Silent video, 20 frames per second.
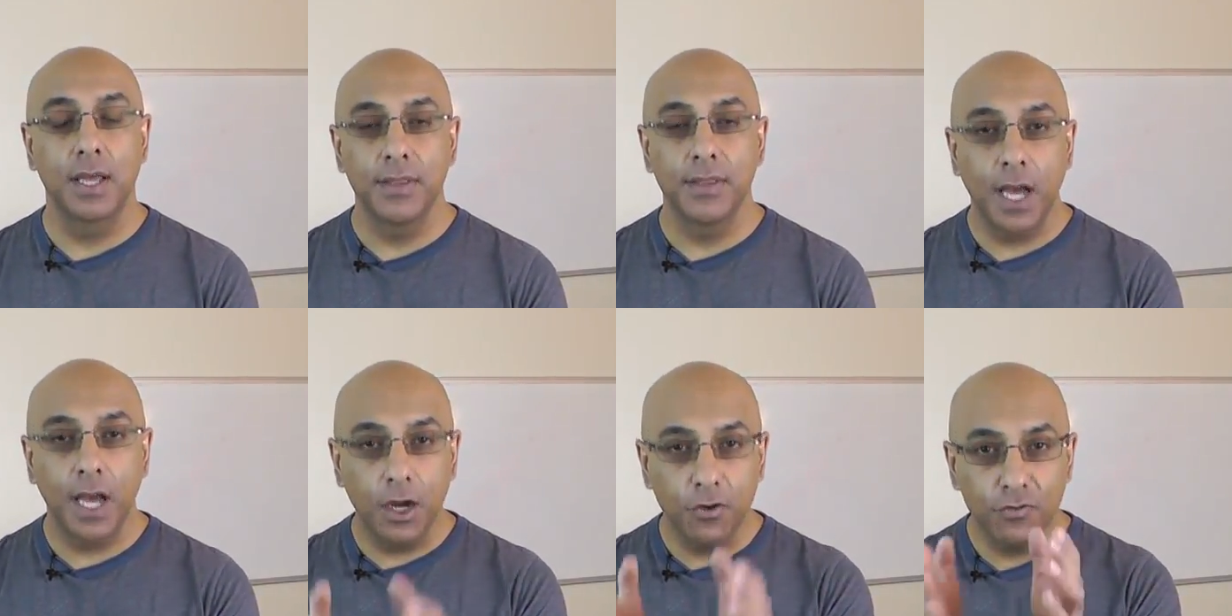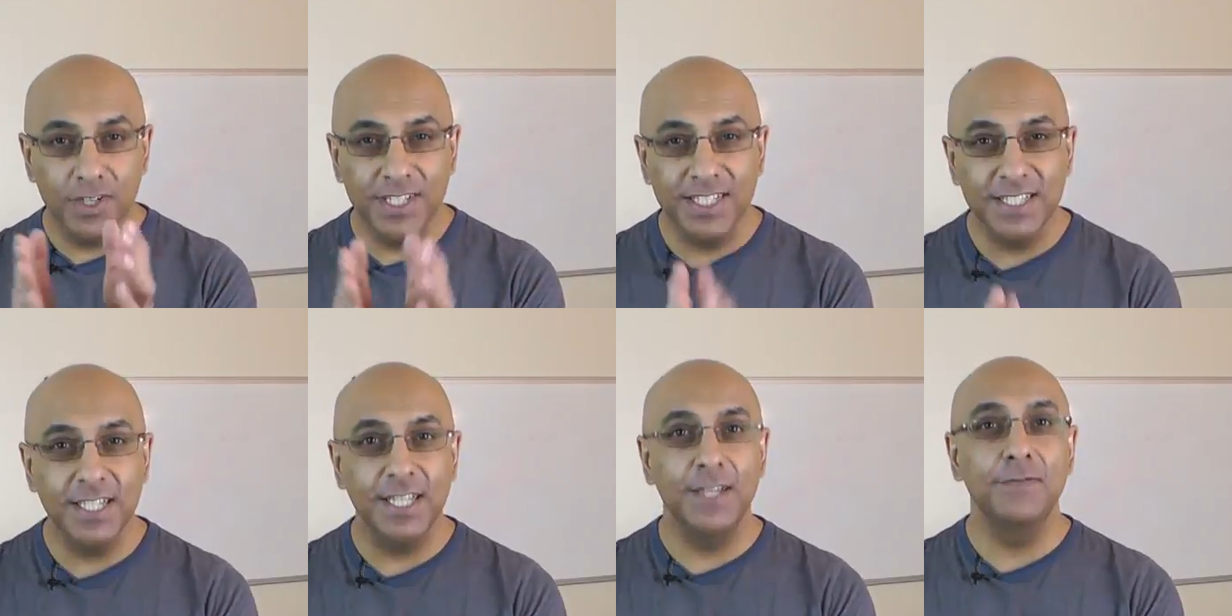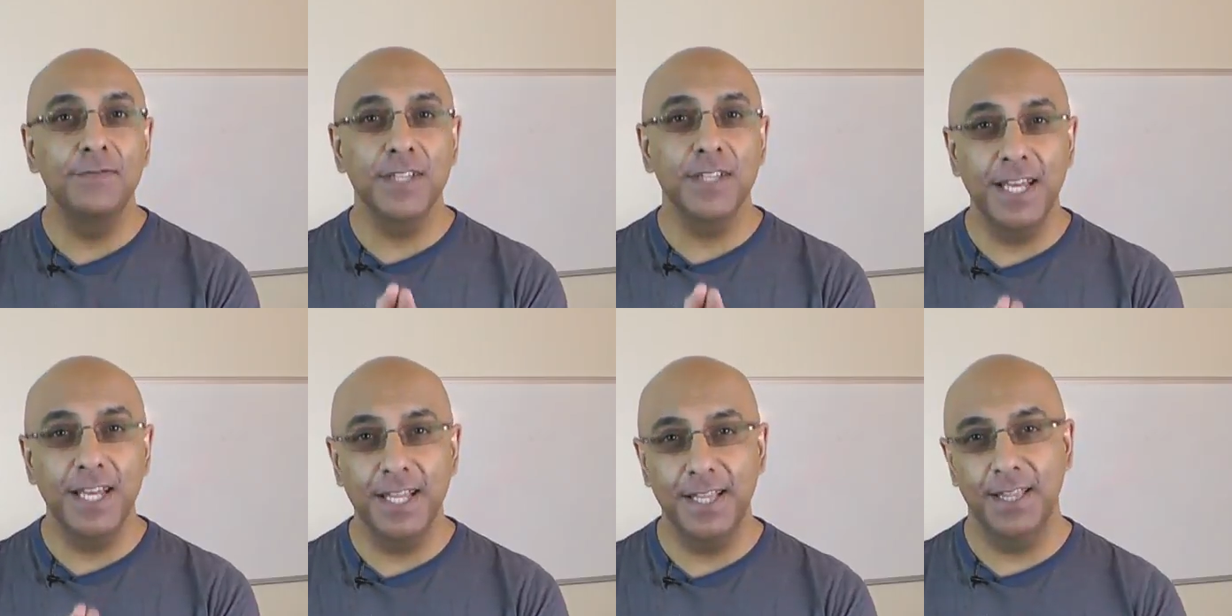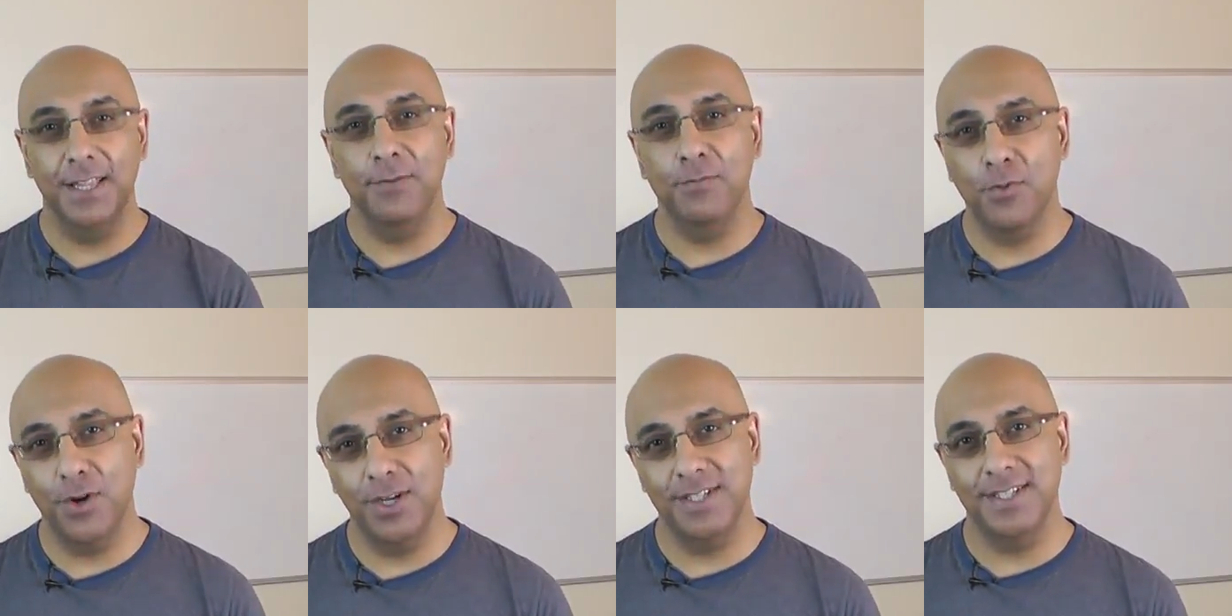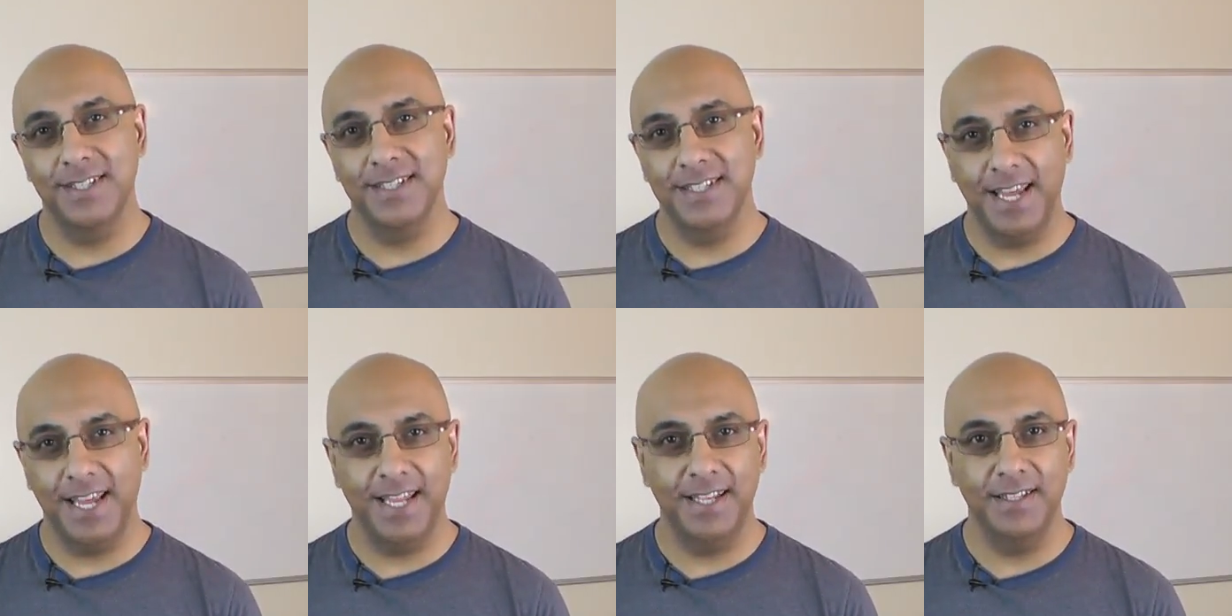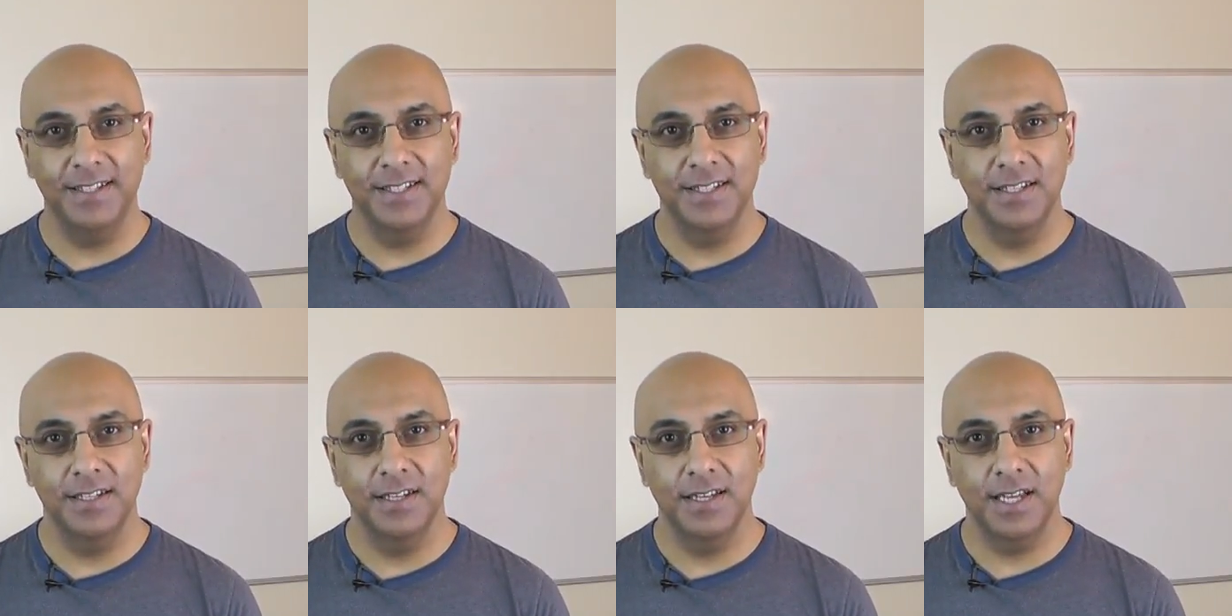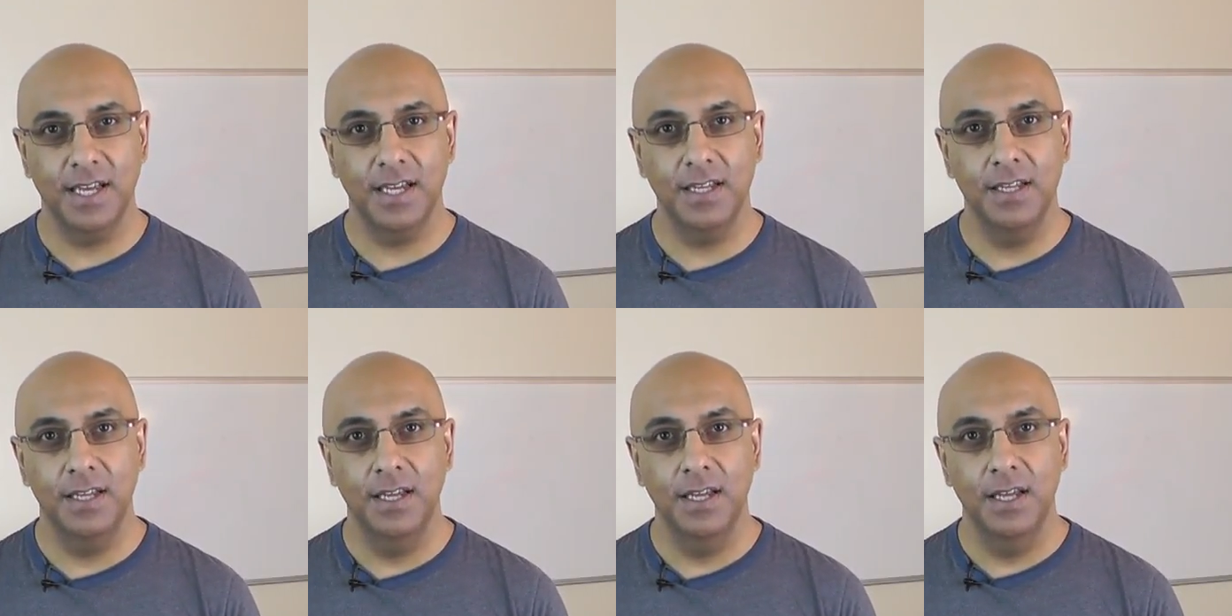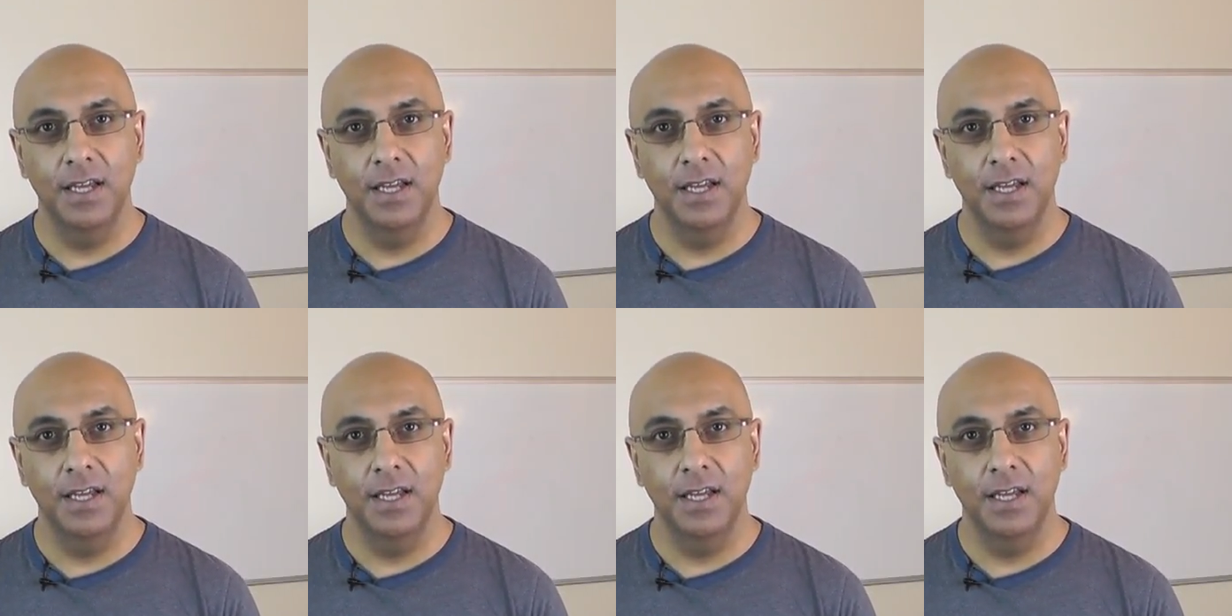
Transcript: that are received in the present tense, okay?